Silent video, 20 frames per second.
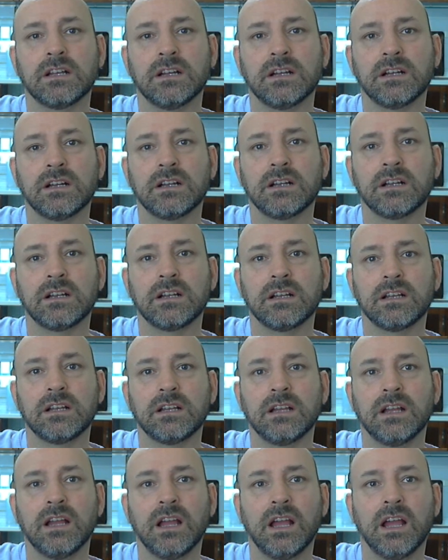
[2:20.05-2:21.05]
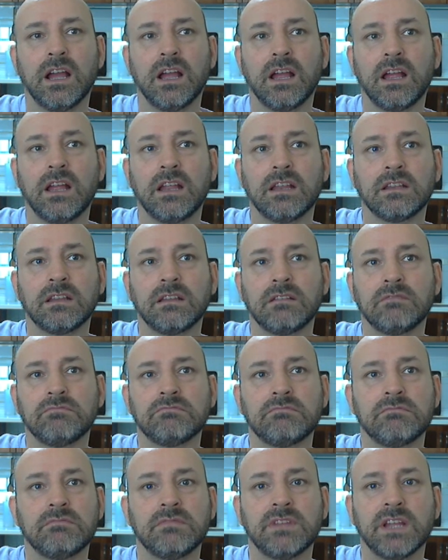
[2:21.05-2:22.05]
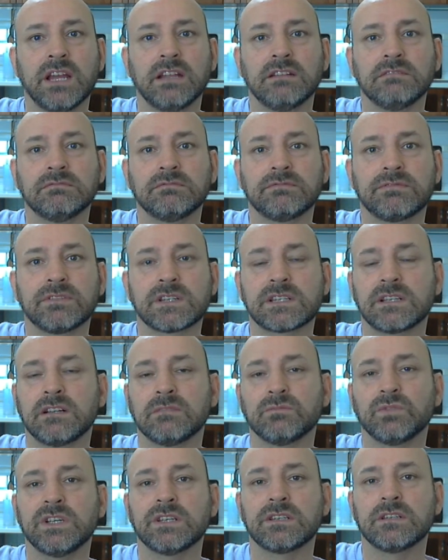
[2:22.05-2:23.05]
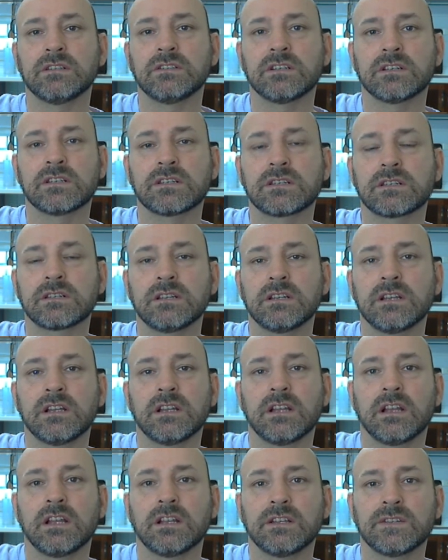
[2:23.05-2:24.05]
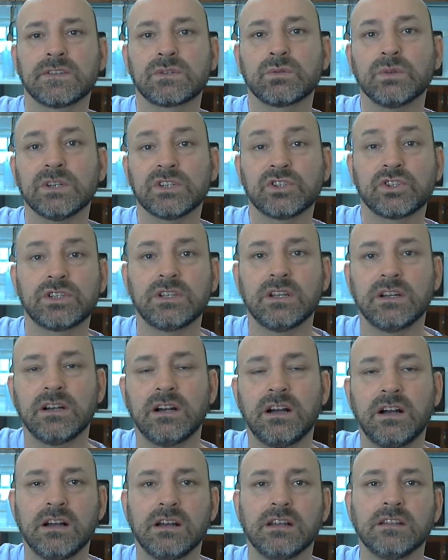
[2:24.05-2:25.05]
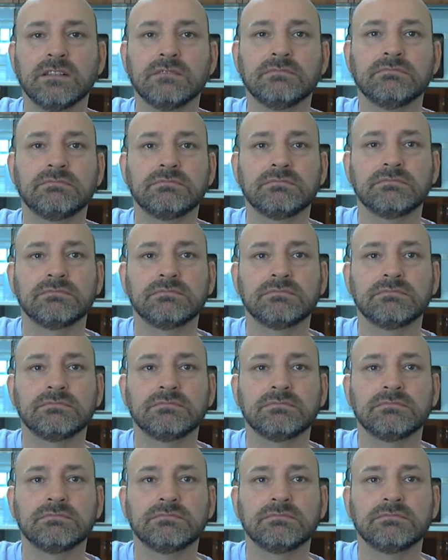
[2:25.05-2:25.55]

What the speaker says: uh, and then for some reason just switched on